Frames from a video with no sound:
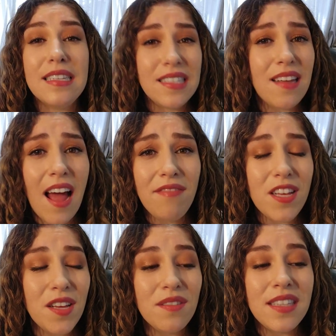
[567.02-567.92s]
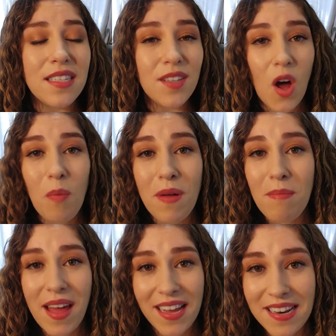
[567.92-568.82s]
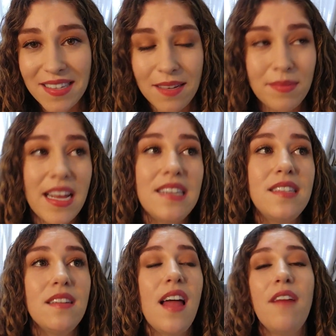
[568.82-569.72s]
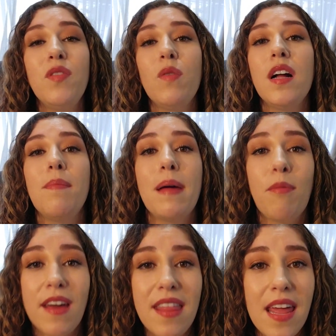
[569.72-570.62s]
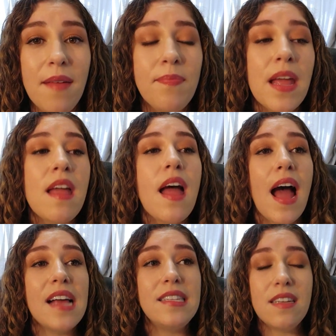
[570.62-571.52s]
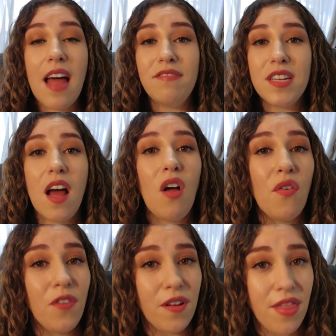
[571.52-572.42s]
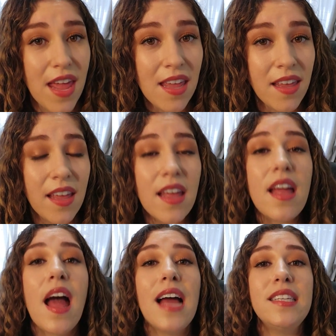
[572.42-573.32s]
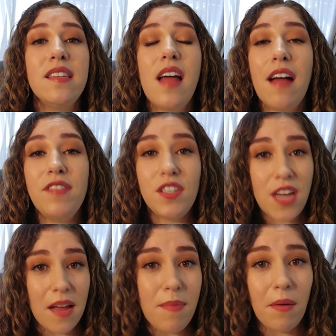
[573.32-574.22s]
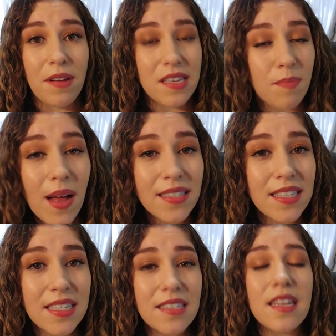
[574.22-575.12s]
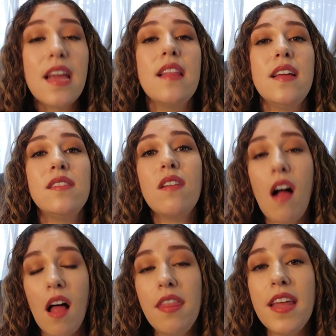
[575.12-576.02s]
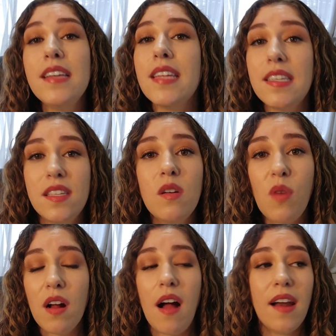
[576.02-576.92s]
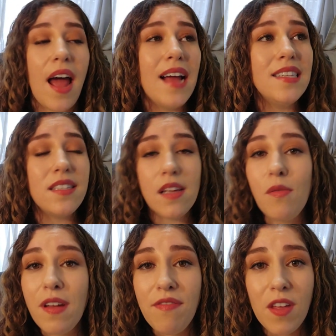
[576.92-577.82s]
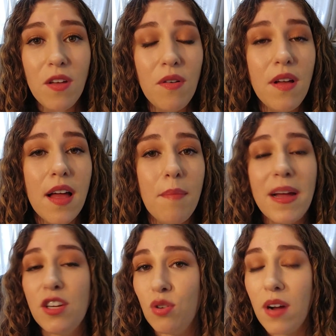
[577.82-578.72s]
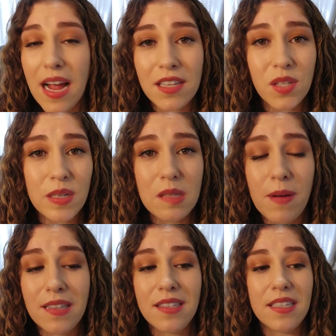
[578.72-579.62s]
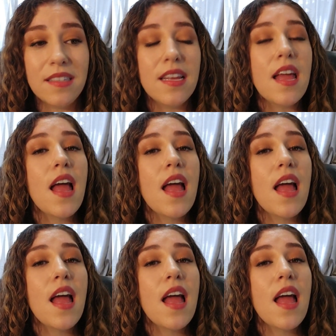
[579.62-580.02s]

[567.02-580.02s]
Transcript: I still have to use these coping mechanisms. I still have to work on my breathing. I still have to not overthink. I still have to check my responses. These are all things I still work on. I still review my short answer responses.